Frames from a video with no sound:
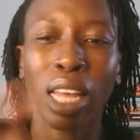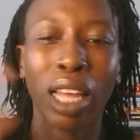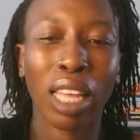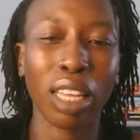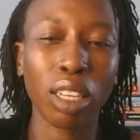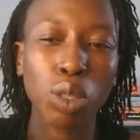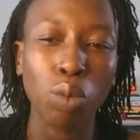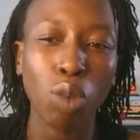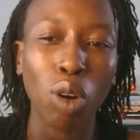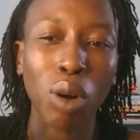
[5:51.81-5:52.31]
It
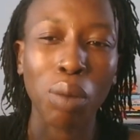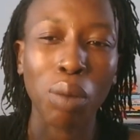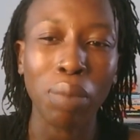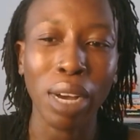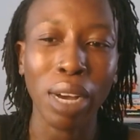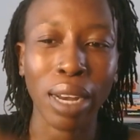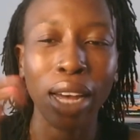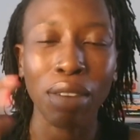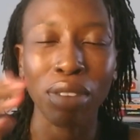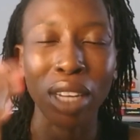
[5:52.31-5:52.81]
is more
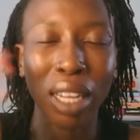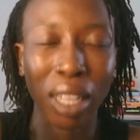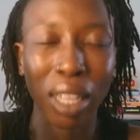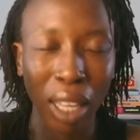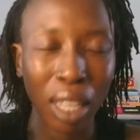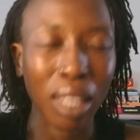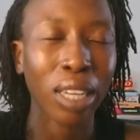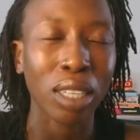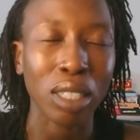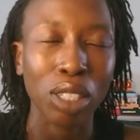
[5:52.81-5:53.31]
about having,
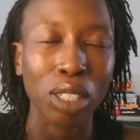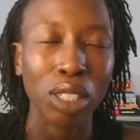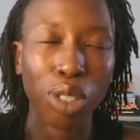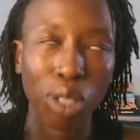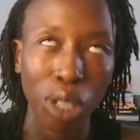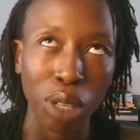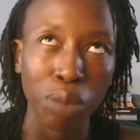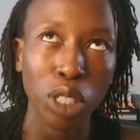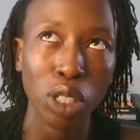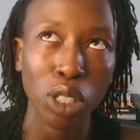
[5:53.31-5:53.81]
again, that
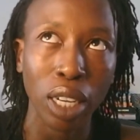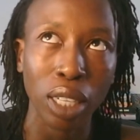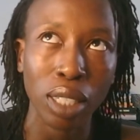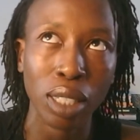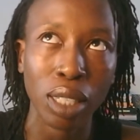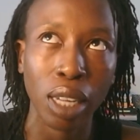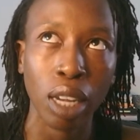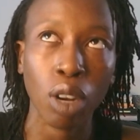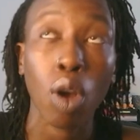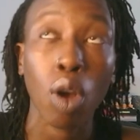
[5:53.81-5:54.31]
discernment to
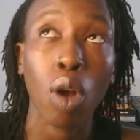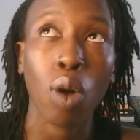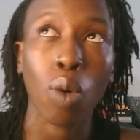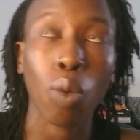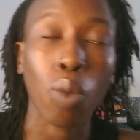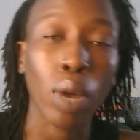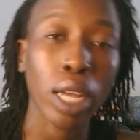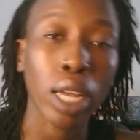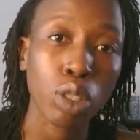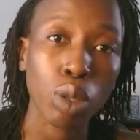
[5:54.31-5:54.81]
understand
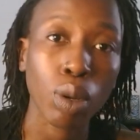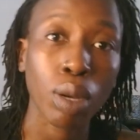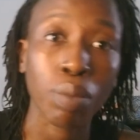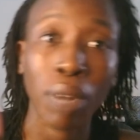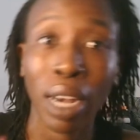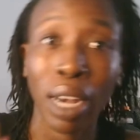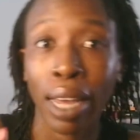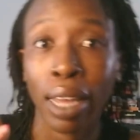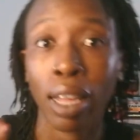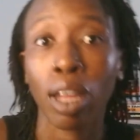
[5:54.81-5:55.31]
when to
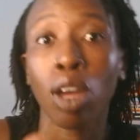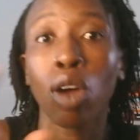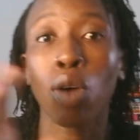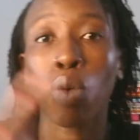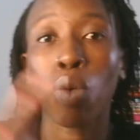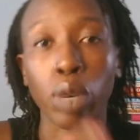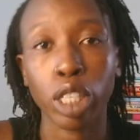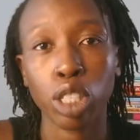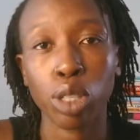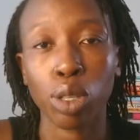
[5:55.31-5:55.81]
apply
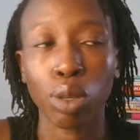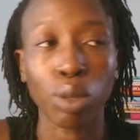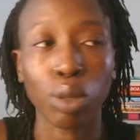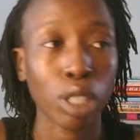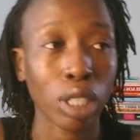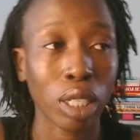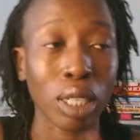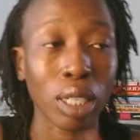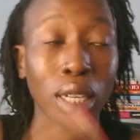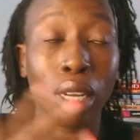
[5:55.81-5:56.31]
which
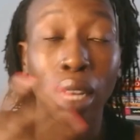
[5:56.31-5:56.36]
solution.